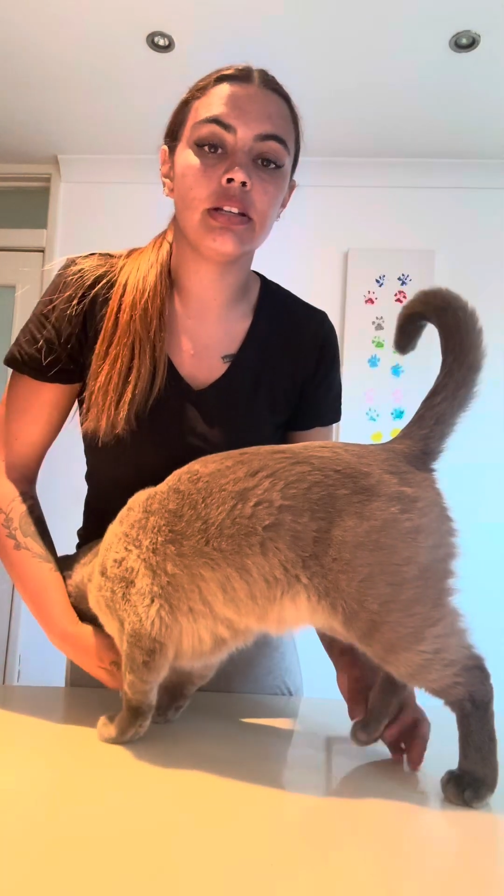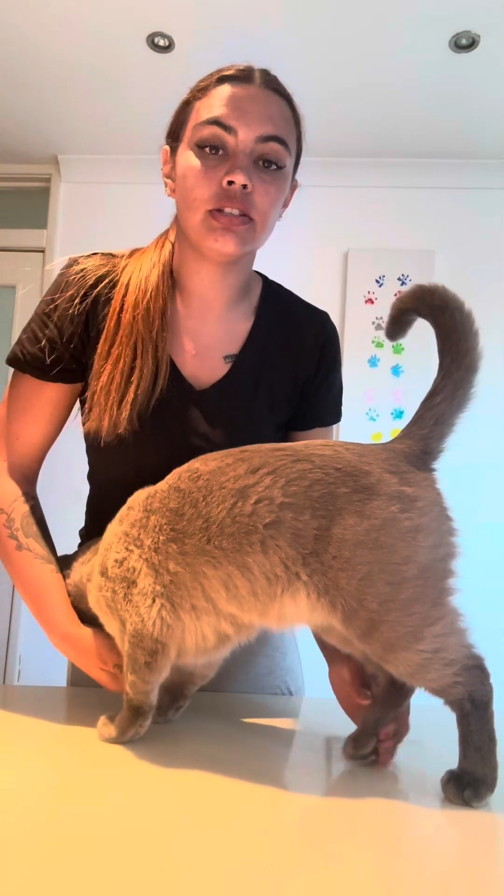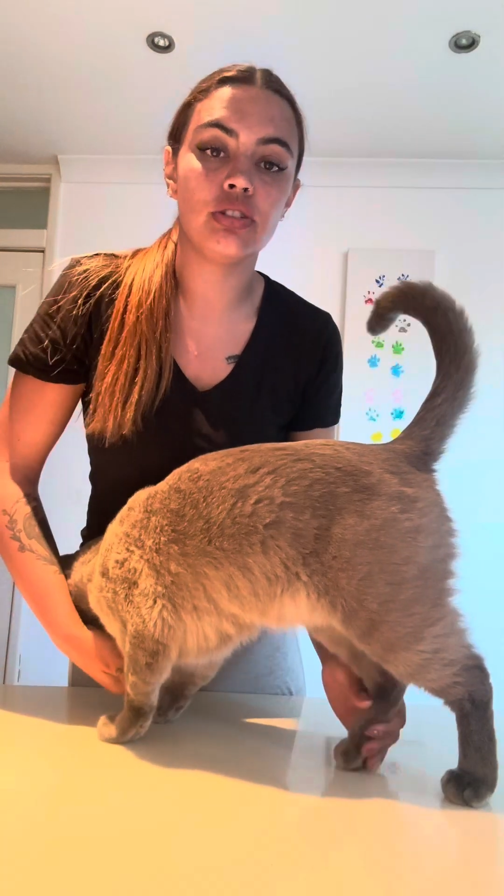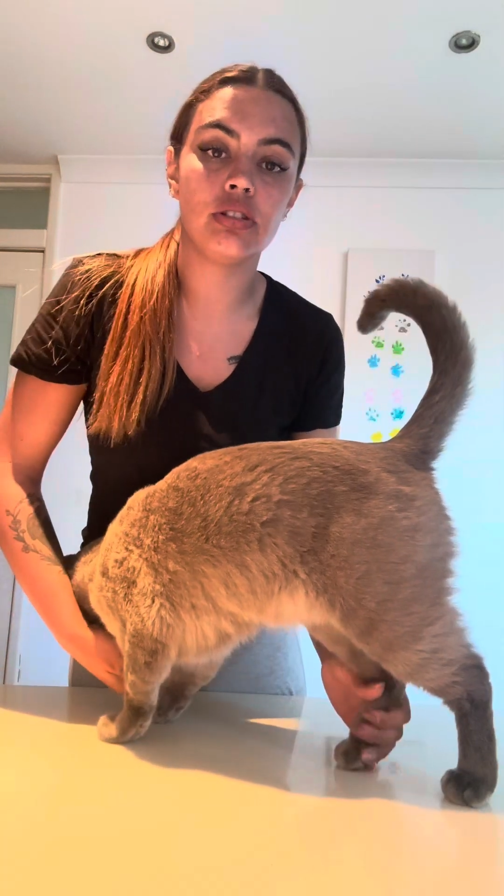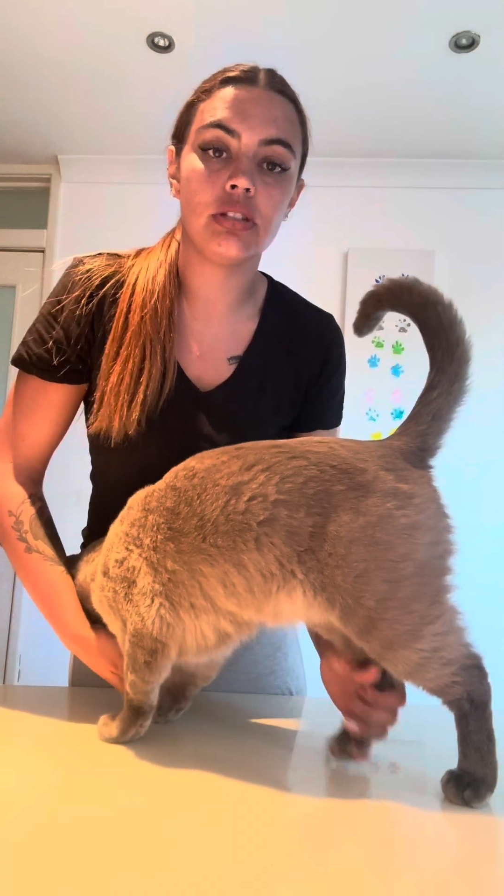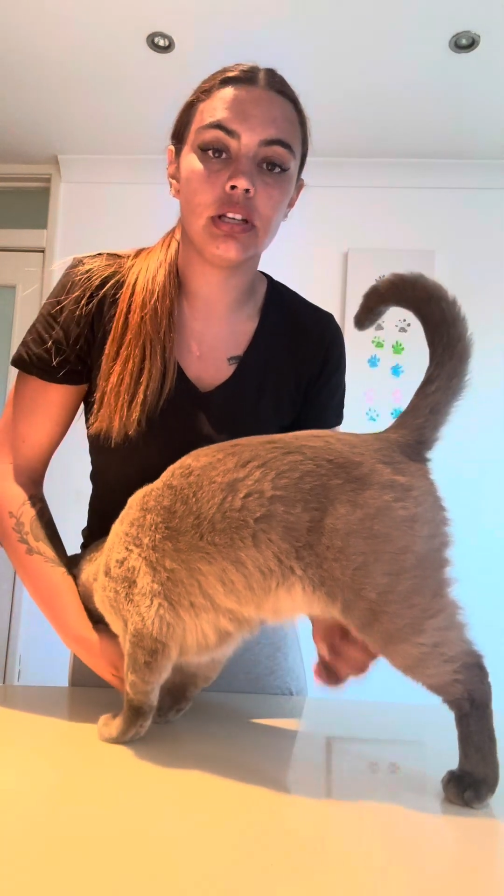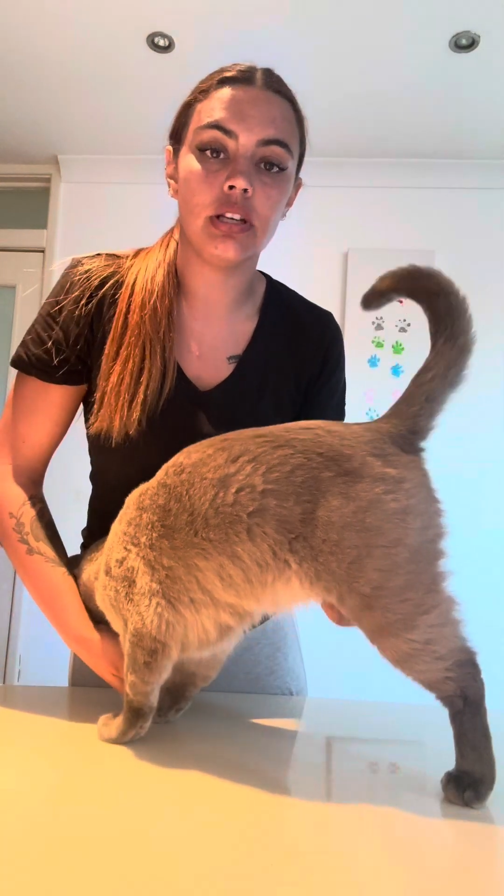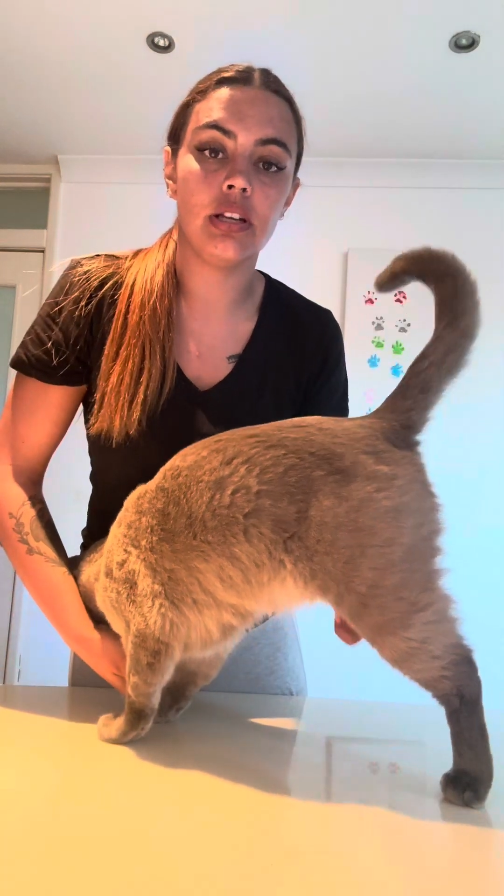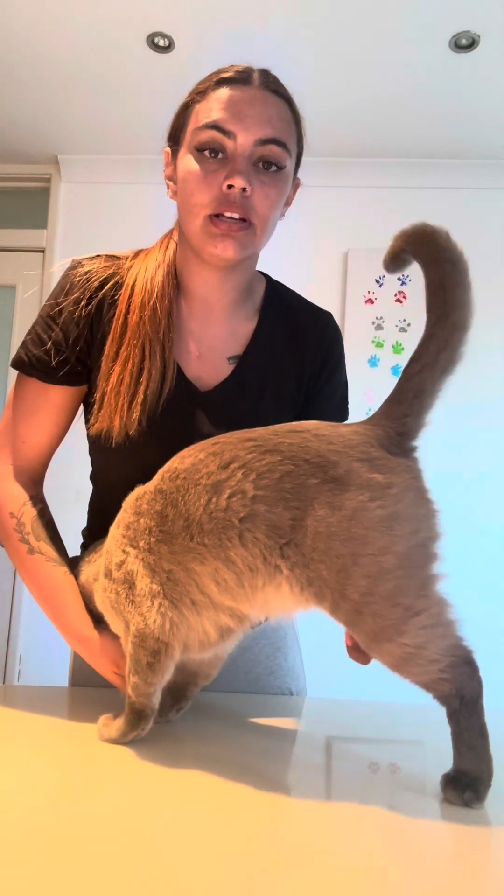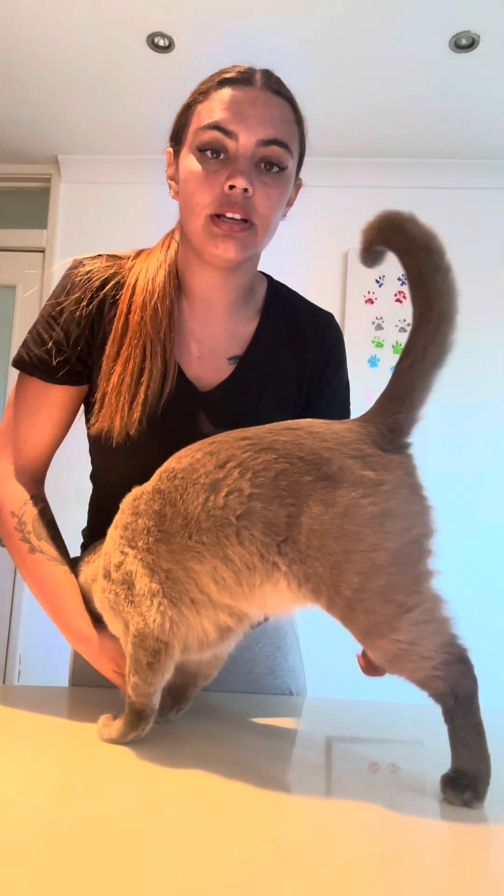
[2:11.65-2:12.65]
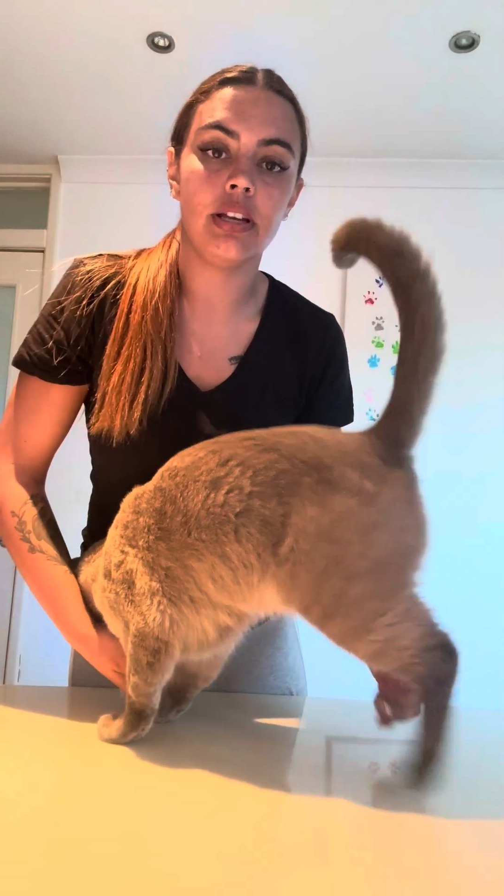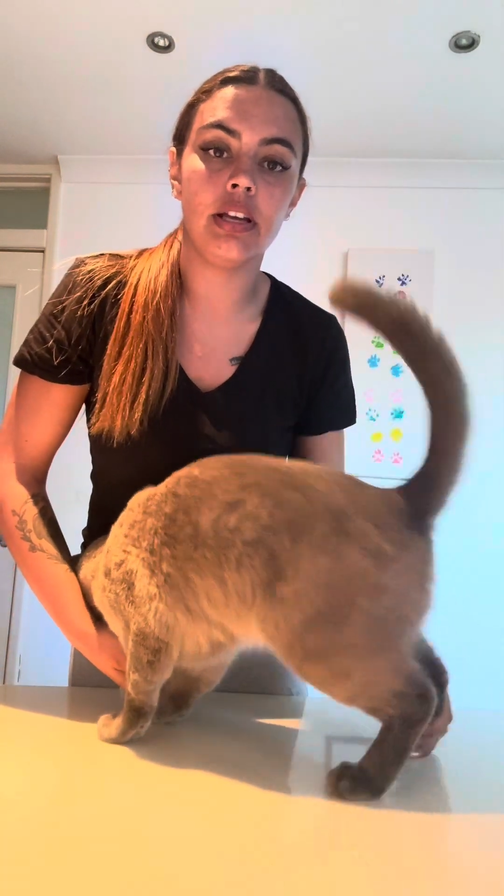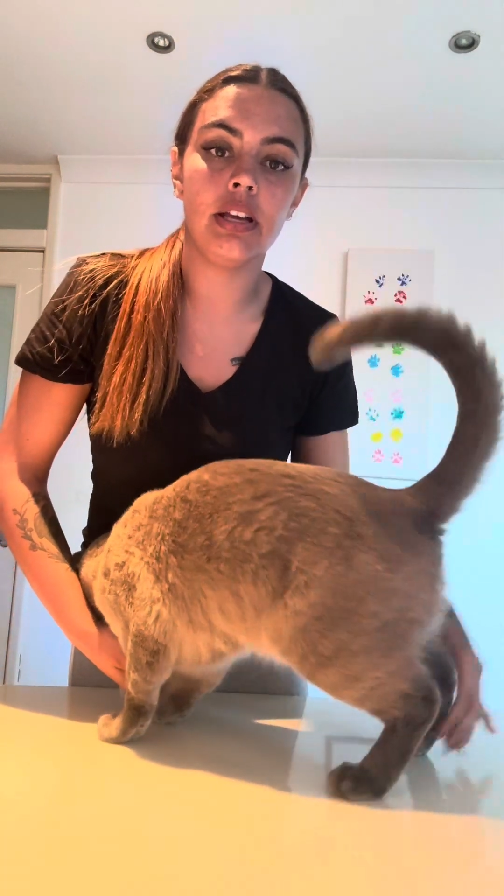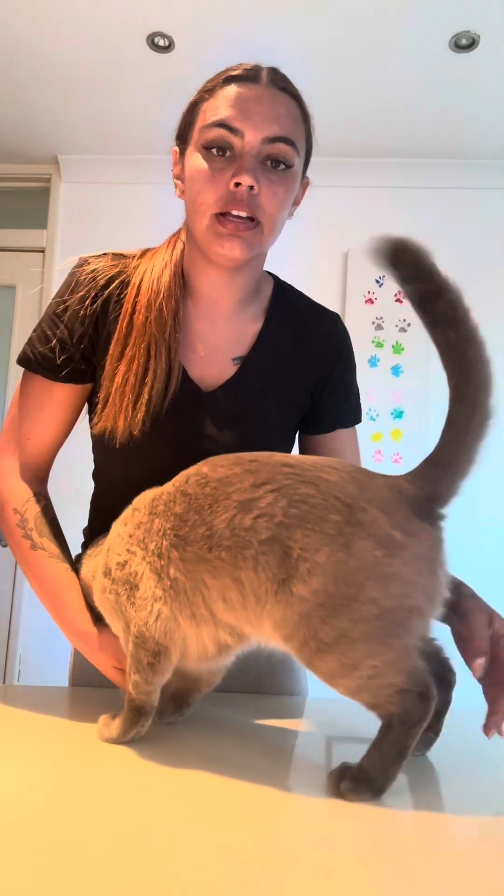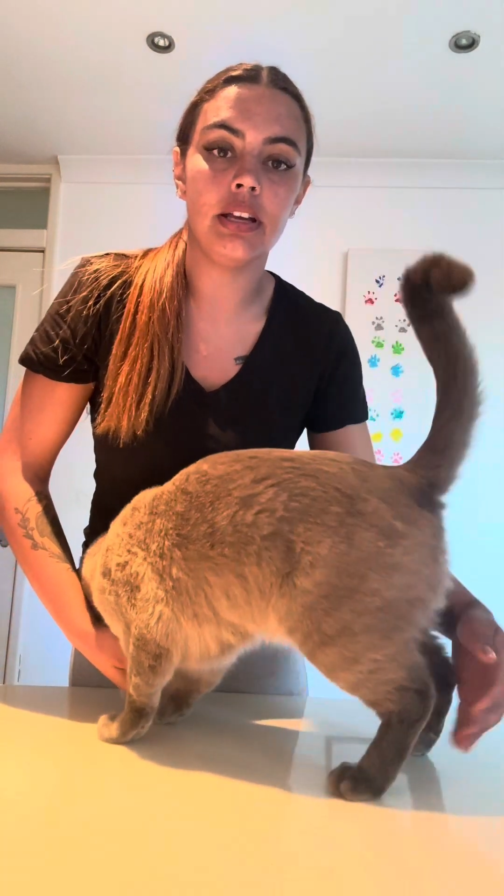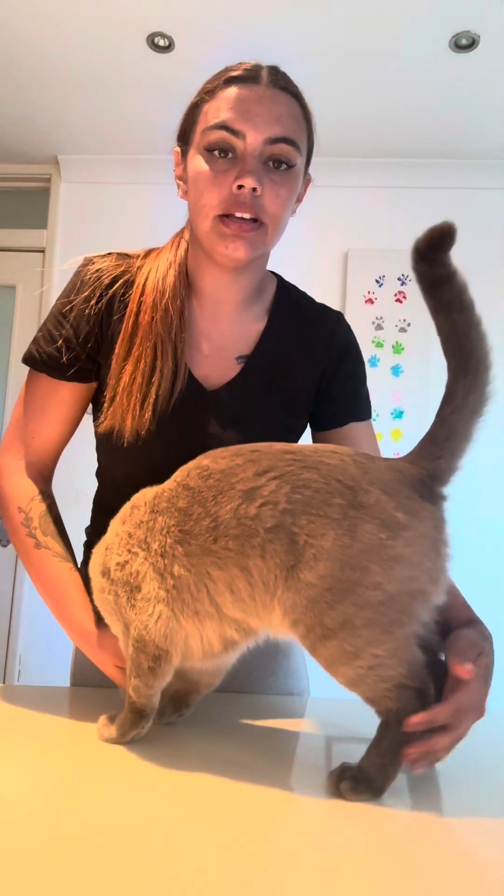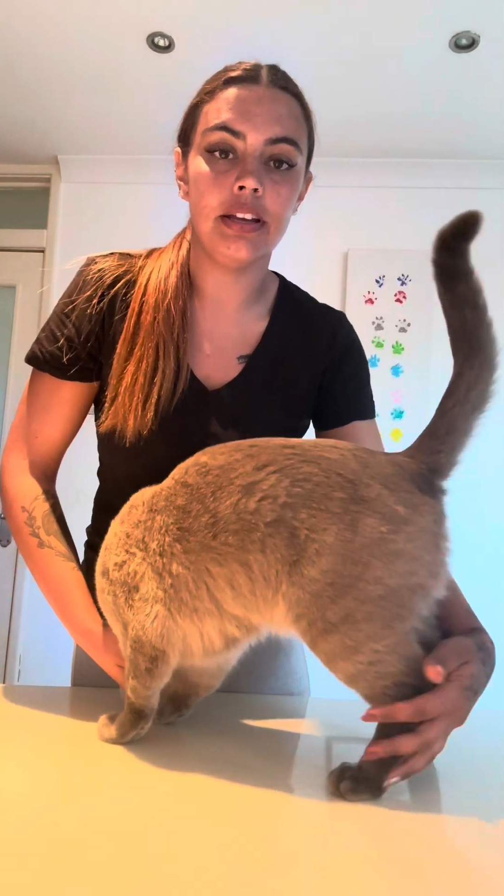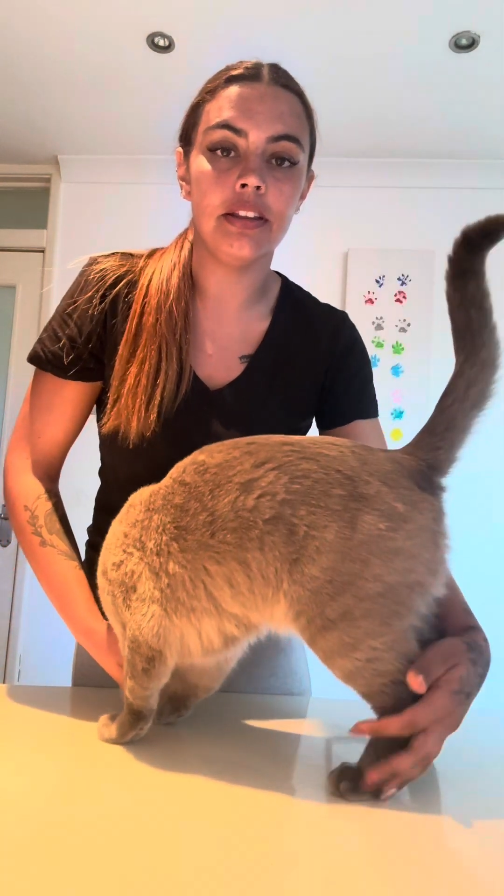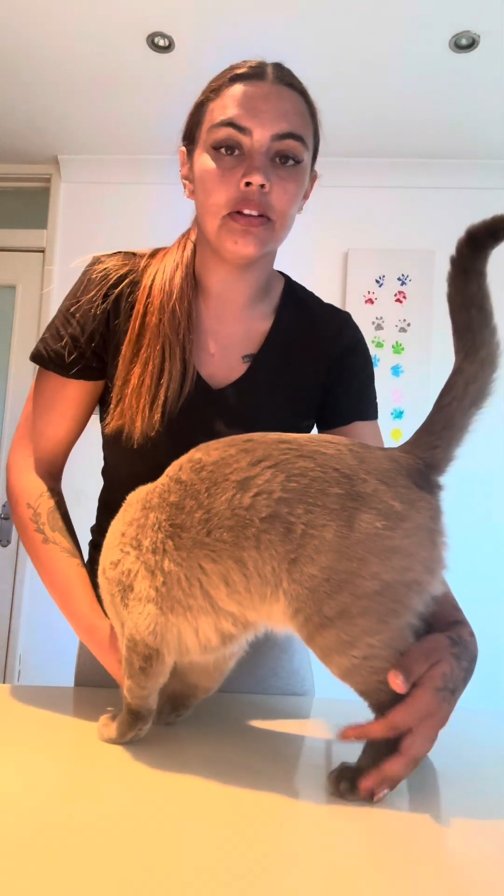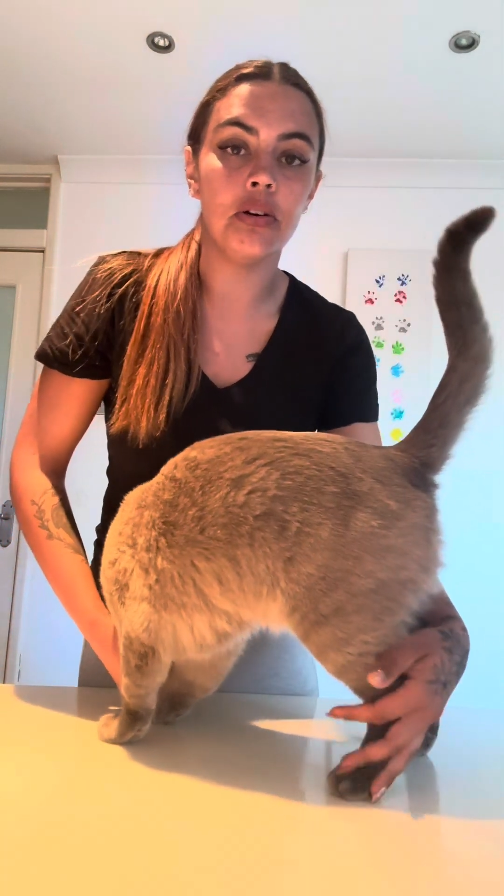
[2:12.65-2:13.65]
he's just
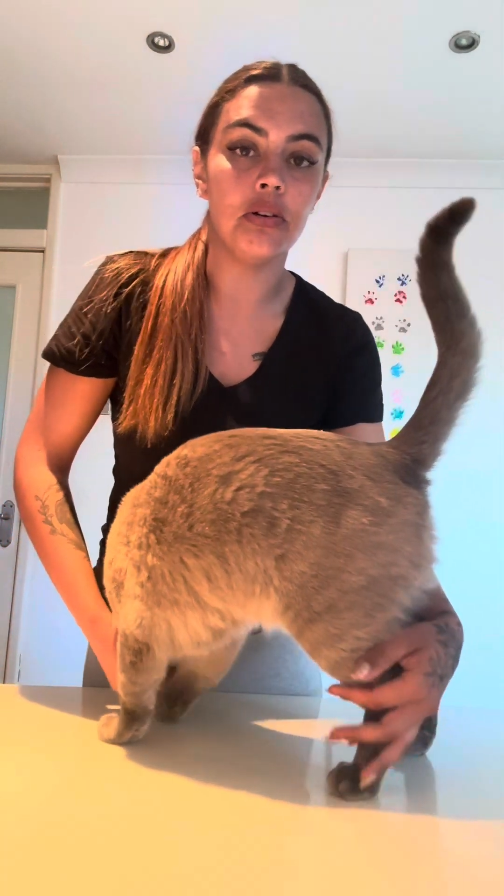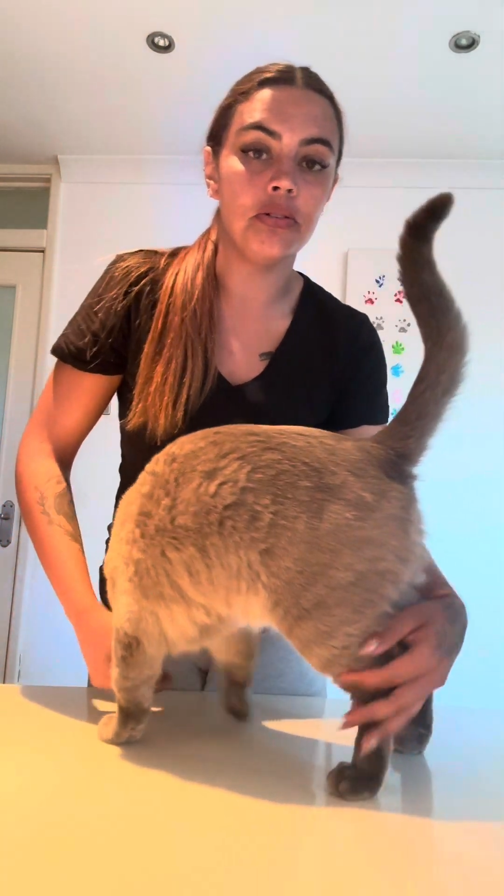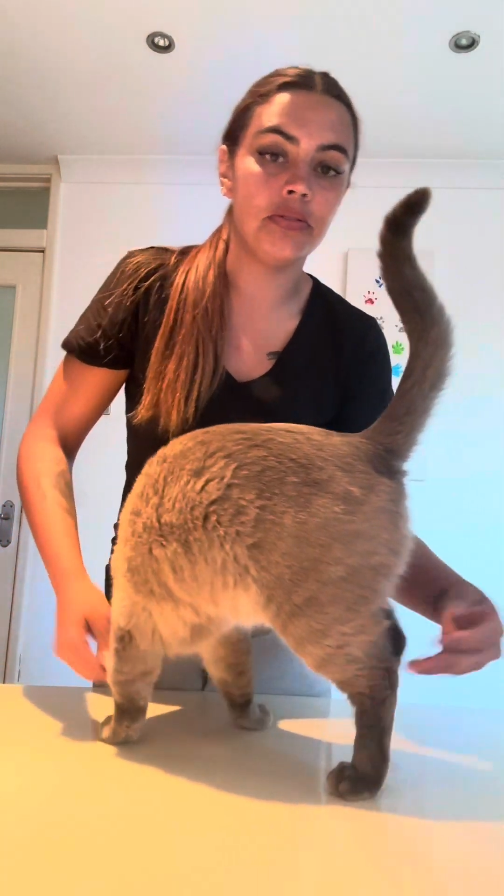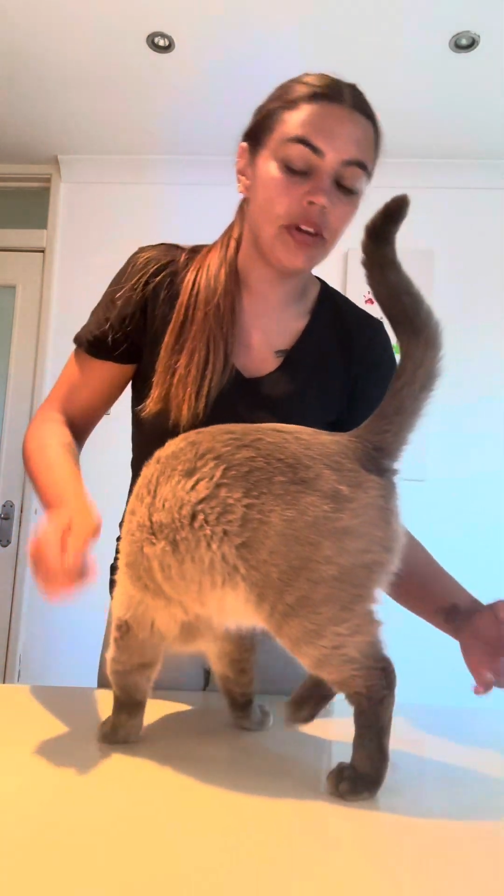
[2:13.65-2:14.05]
in the huff.